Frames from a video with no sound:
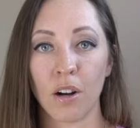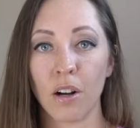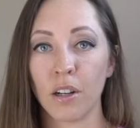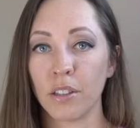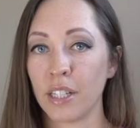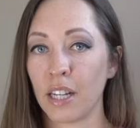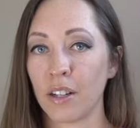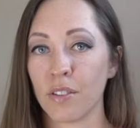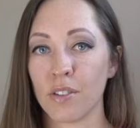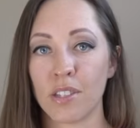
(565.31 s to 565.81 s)
all
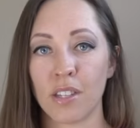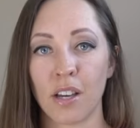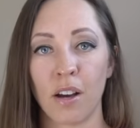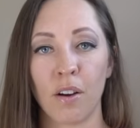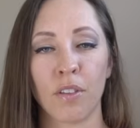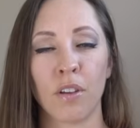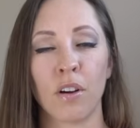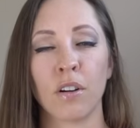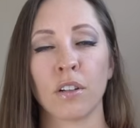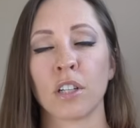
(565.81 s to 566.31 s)
down
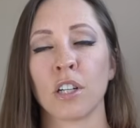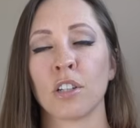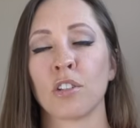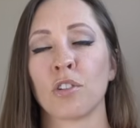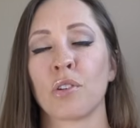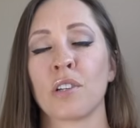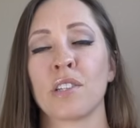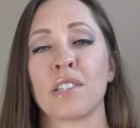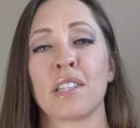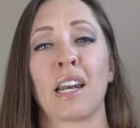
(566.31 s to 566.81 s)
south, all
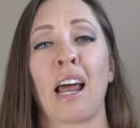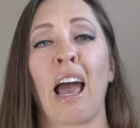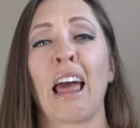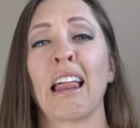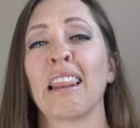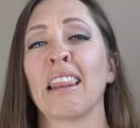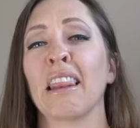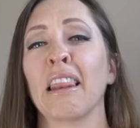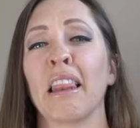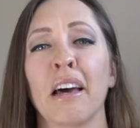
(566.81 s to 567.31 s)
countries that I
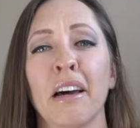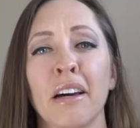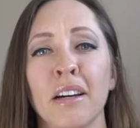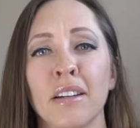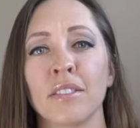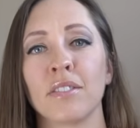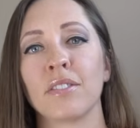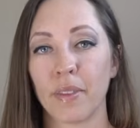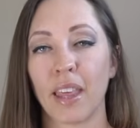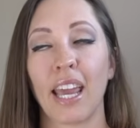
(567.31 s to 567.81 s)

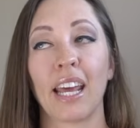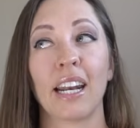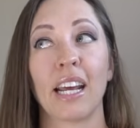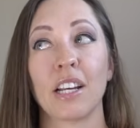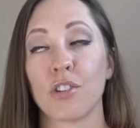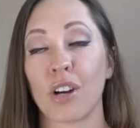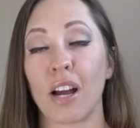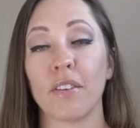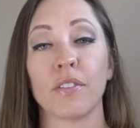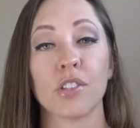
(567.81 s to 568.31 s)
love. And I
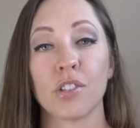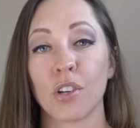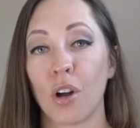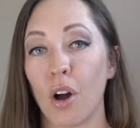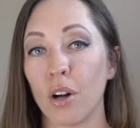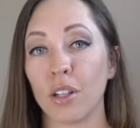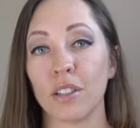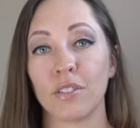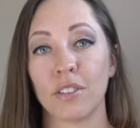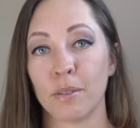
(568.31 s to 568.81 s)
traveled to
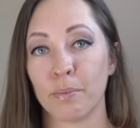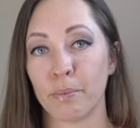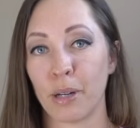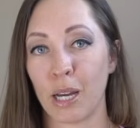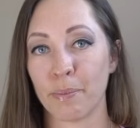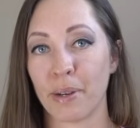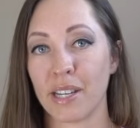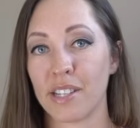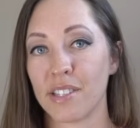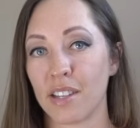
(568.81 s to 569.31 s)
all of them by
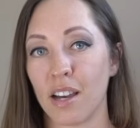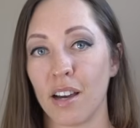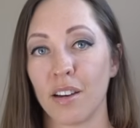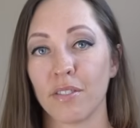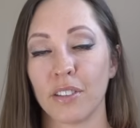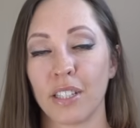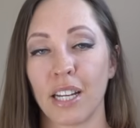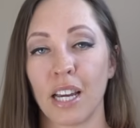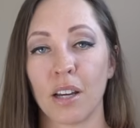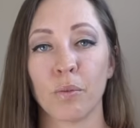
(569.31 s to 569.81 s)

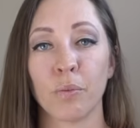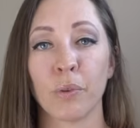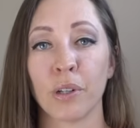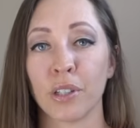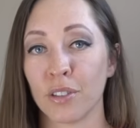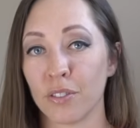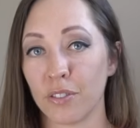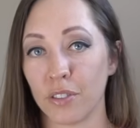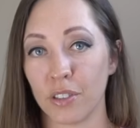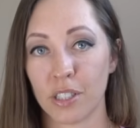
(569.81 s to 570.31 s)
myself and had
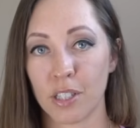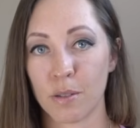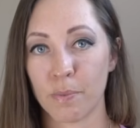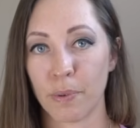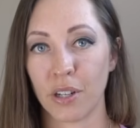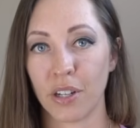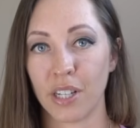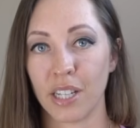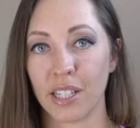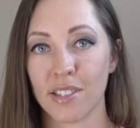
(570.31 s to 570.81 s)
wonderful
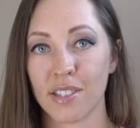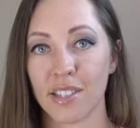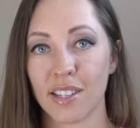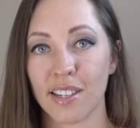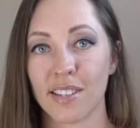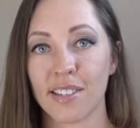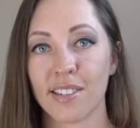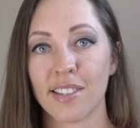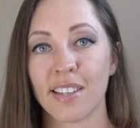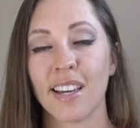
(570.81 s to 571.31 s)

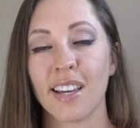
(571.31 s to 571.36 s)
experiences.